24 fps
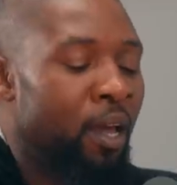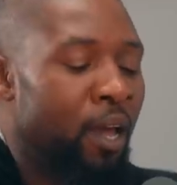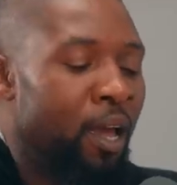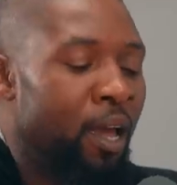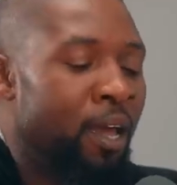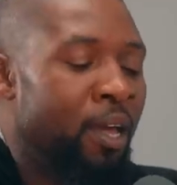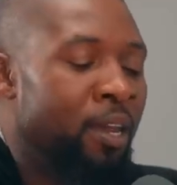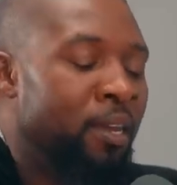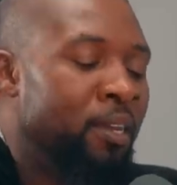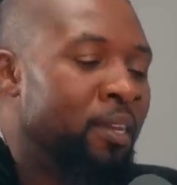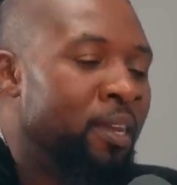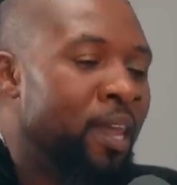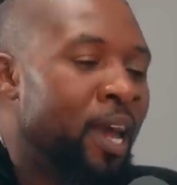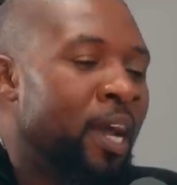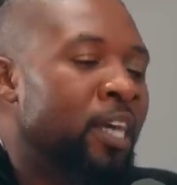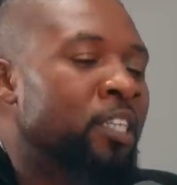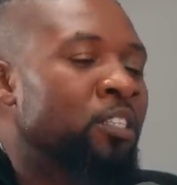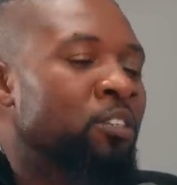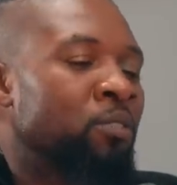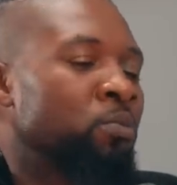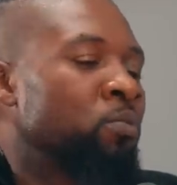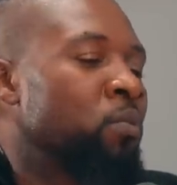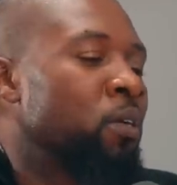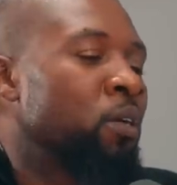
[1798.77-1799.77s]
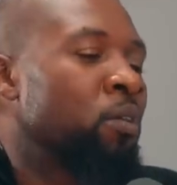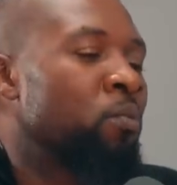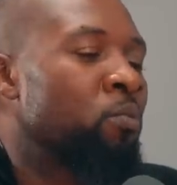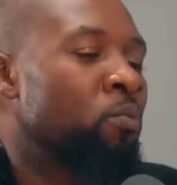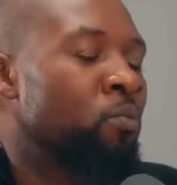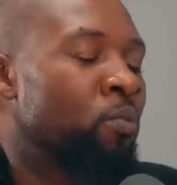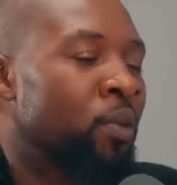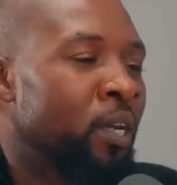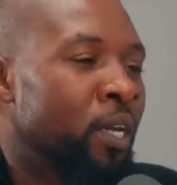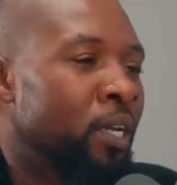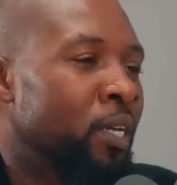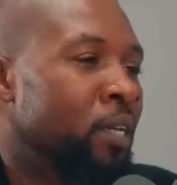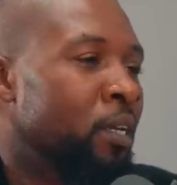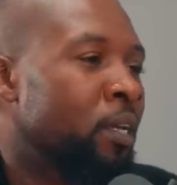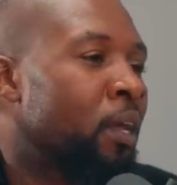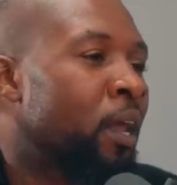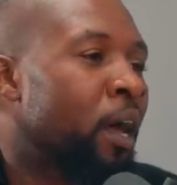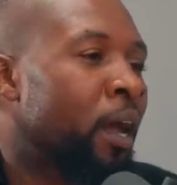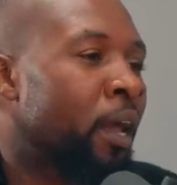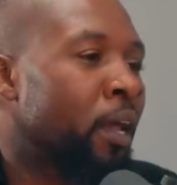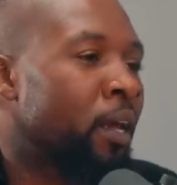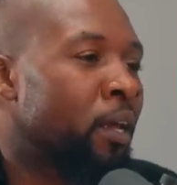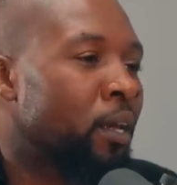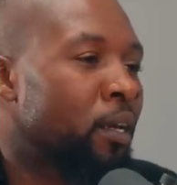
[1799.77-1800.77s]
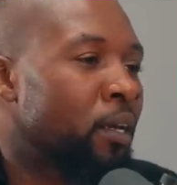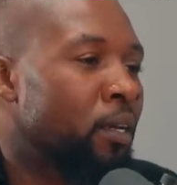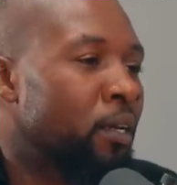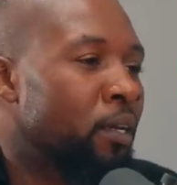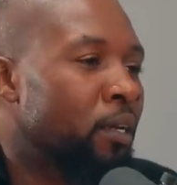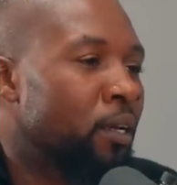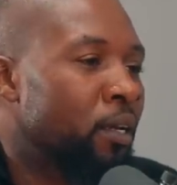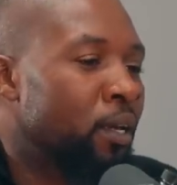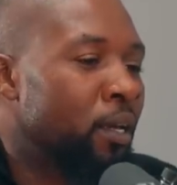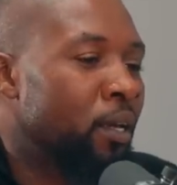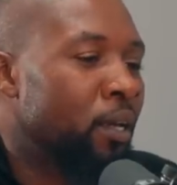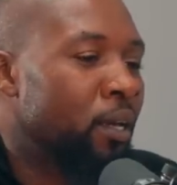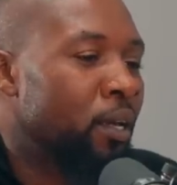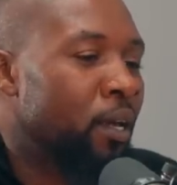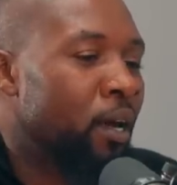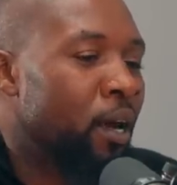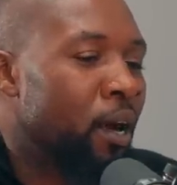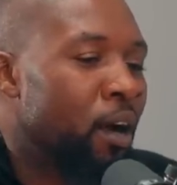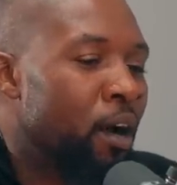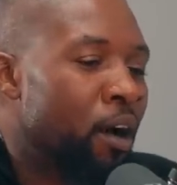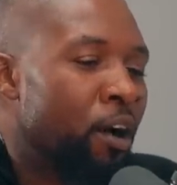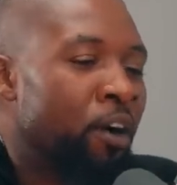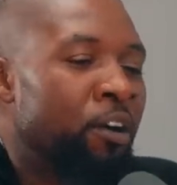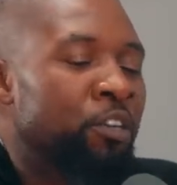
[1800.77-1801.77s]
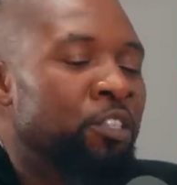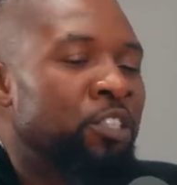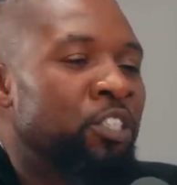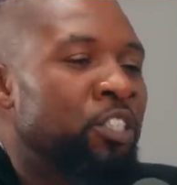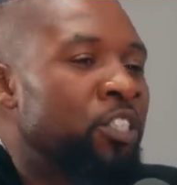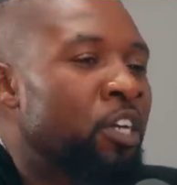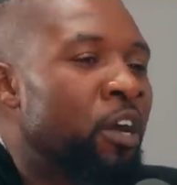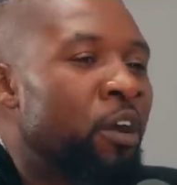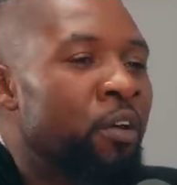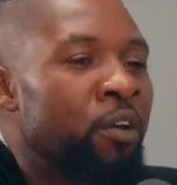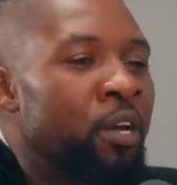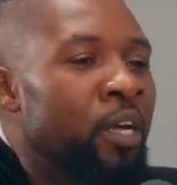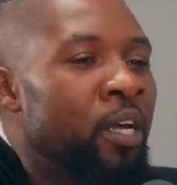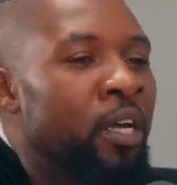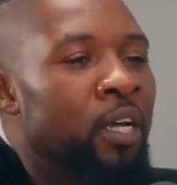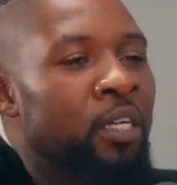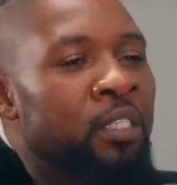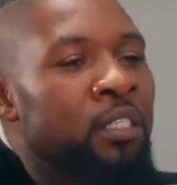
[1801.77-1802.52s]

And that's what really like her journey